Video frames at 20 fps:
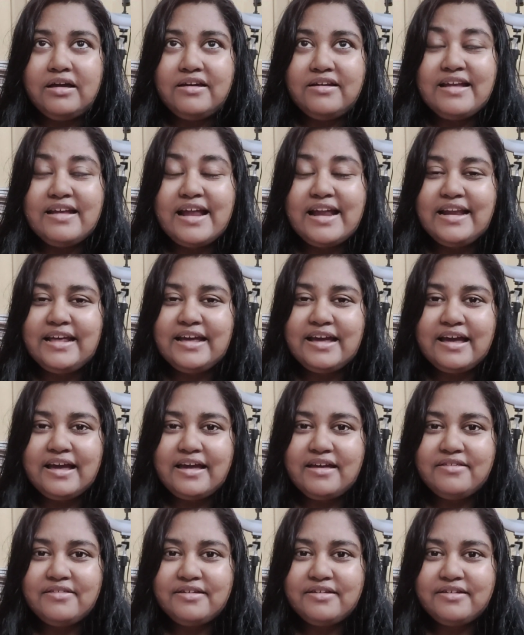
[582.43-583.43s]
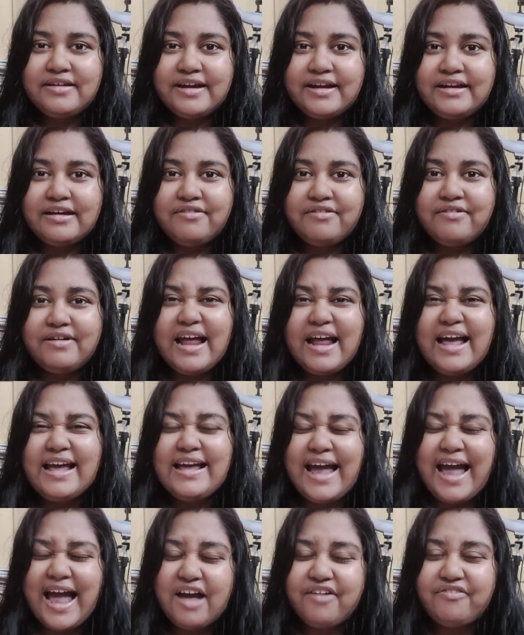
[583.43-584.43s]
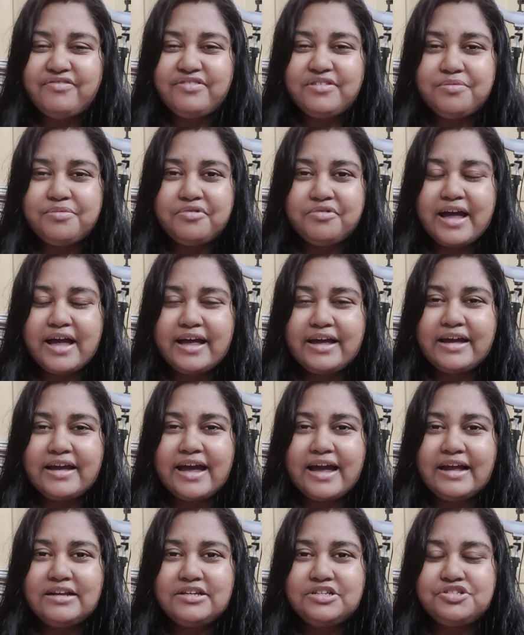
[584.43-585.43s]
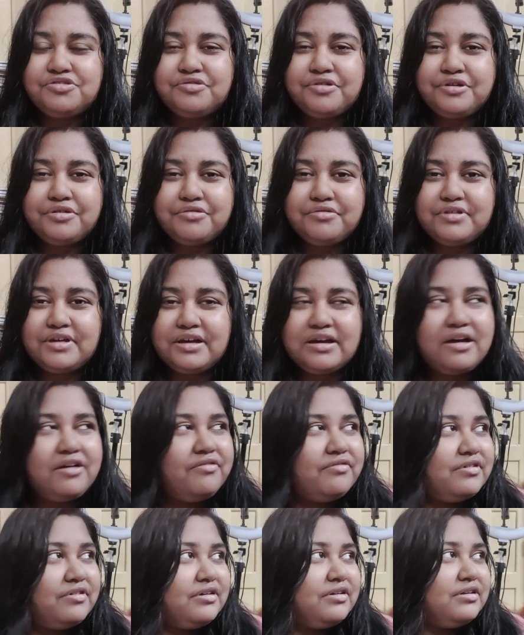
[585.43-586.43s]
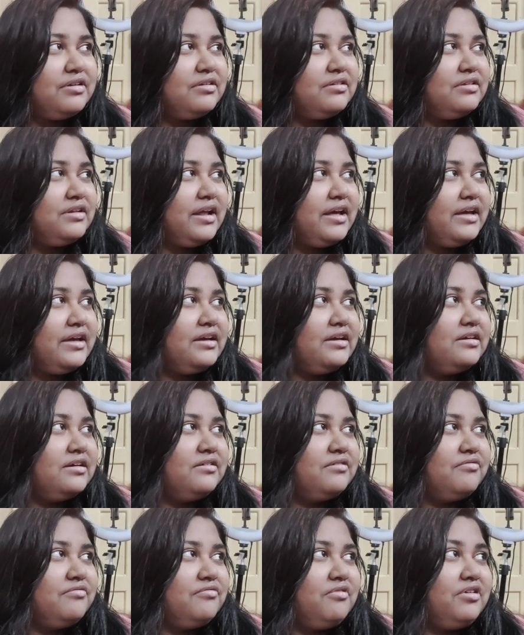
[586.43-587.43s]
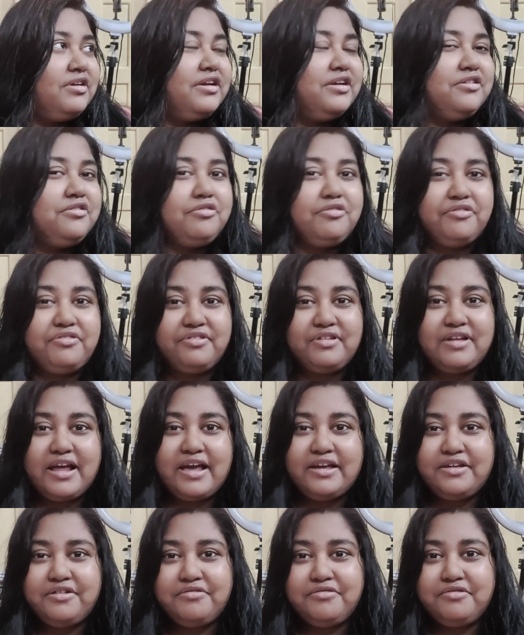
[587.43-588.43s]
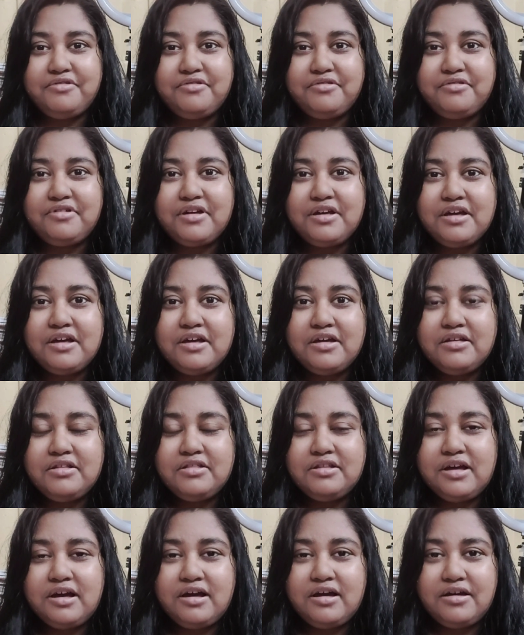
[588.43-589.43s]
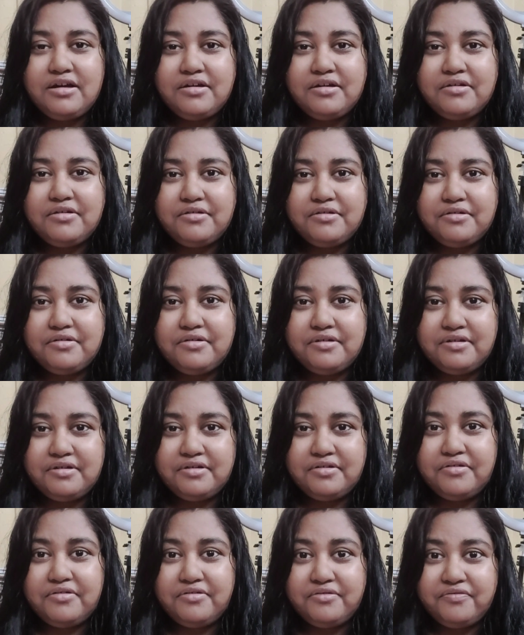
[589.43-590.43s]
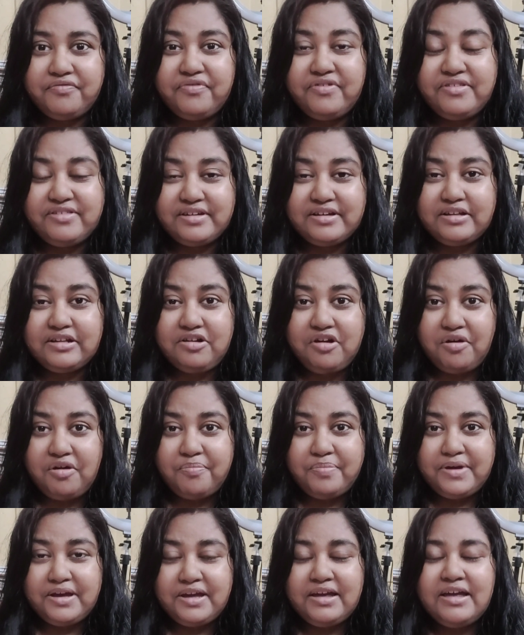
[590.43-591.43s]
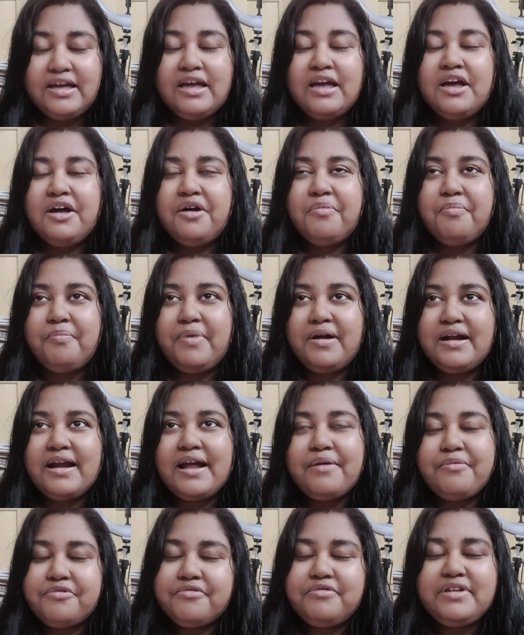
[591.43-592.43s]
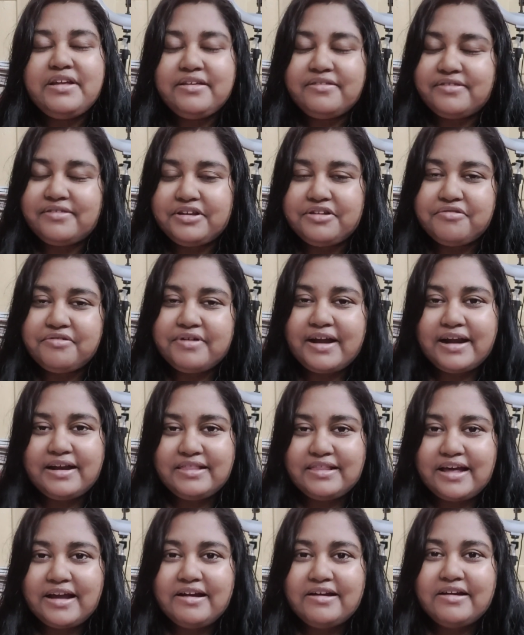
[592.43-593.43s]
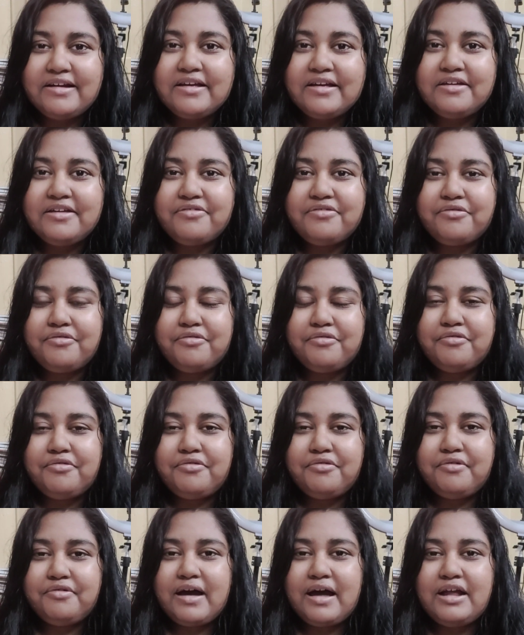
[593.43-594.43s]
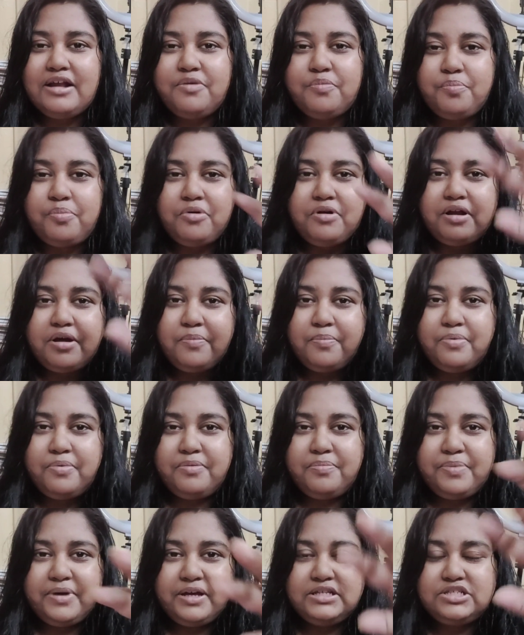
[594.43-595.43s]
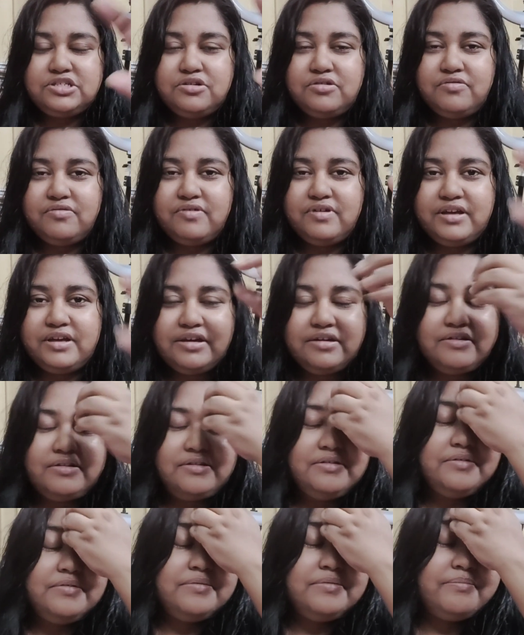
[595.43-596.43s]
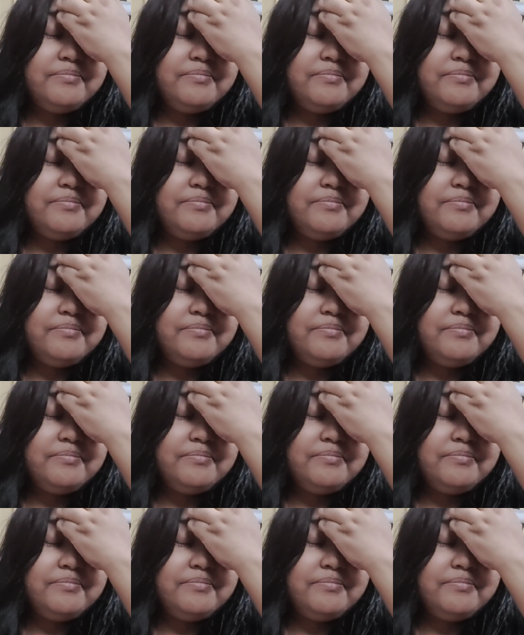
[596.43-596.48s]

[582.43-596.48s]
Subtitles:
Renia has a great cover. I have the book. I can show you the cover, like what it looks like, you know, the physical copy, but I'm too lazy to get that. So I'll put up a picture over here.